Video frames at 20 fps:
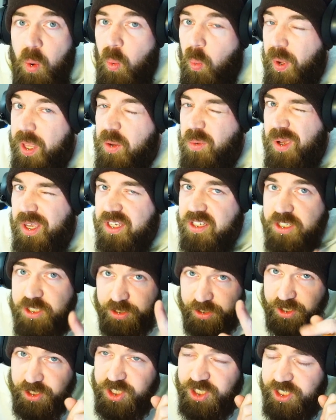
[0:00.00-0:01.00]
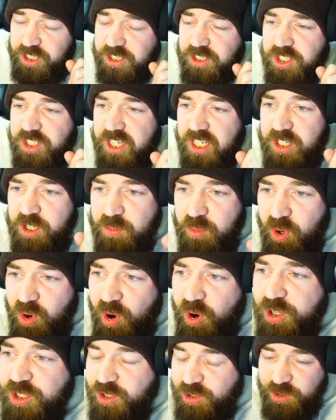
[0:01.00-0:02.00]
Wink, wink, nudge, nudge, say no
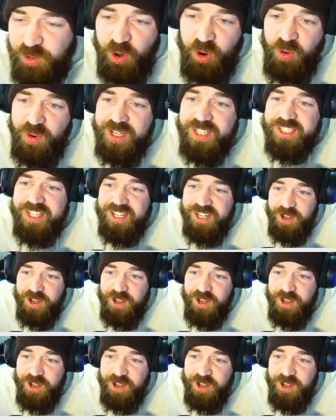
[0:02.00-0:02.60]
more. You can always get it